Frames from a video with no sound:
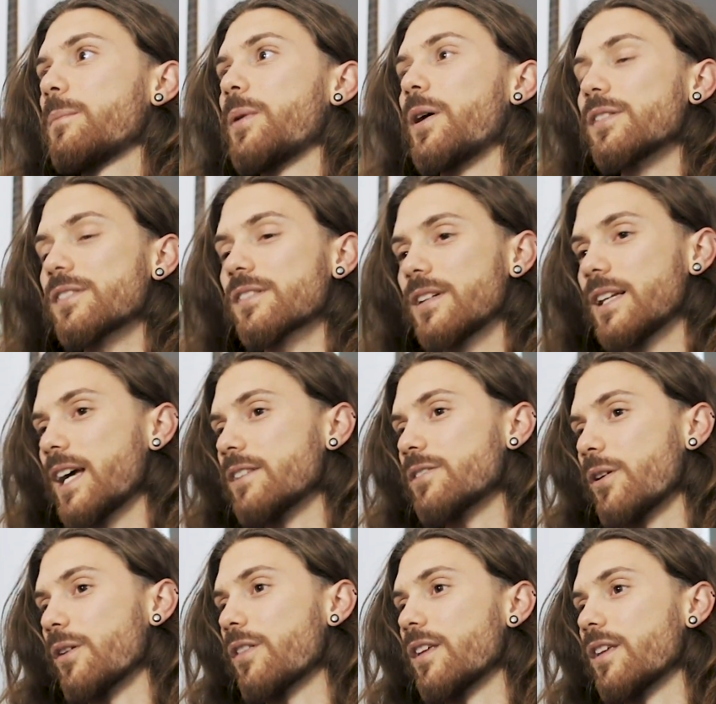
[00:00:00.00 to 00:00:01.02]
Personally, I
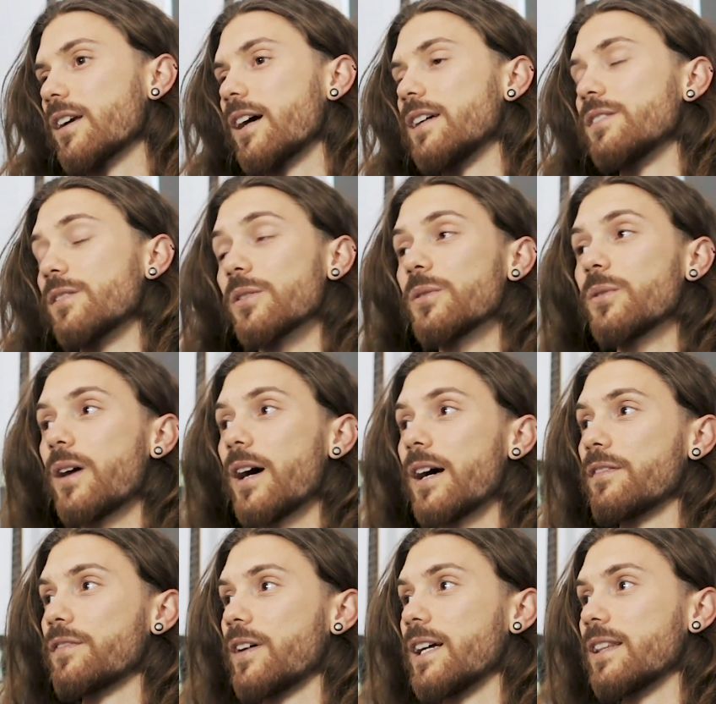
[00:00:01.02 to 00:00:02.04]
don't think I do.
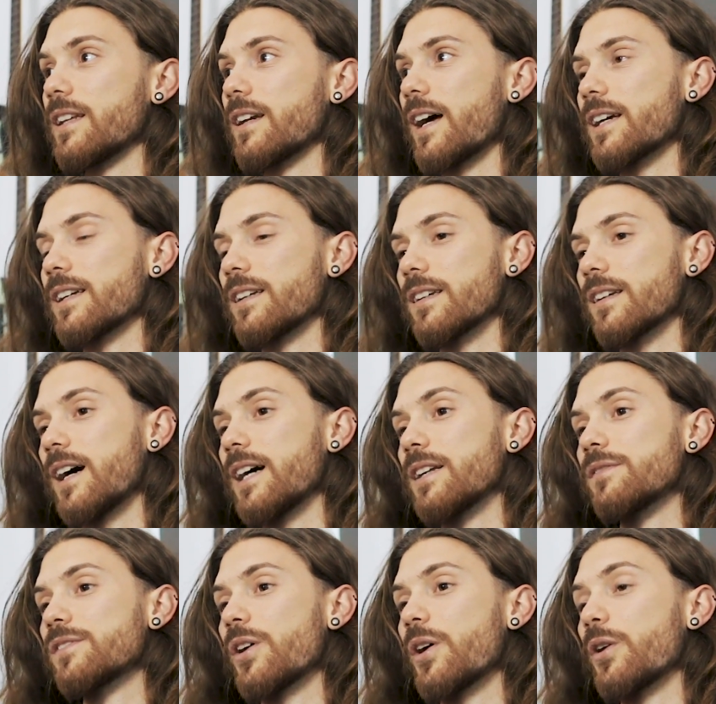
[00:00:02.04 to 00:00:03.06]
I find that I can
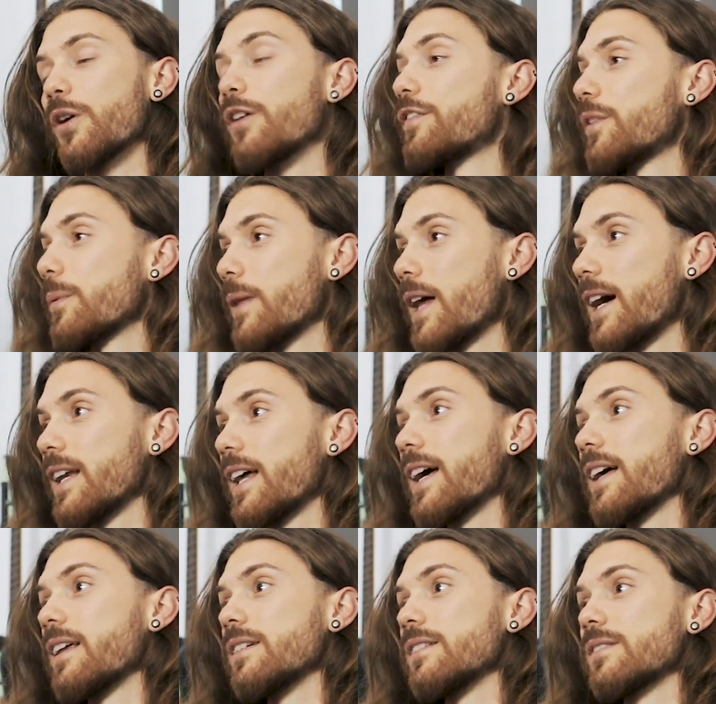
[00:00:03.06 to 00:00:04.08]
kind of turn off from that
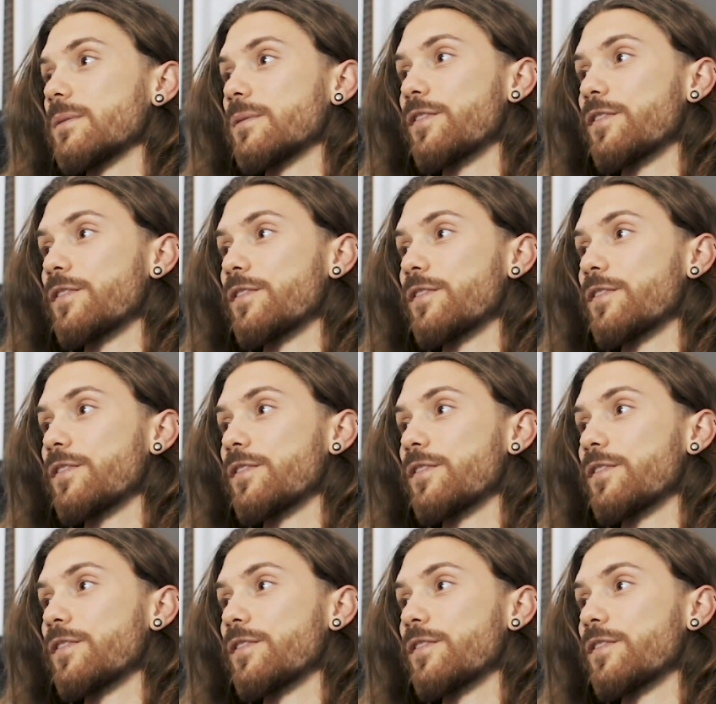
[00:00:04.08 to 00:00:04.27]
and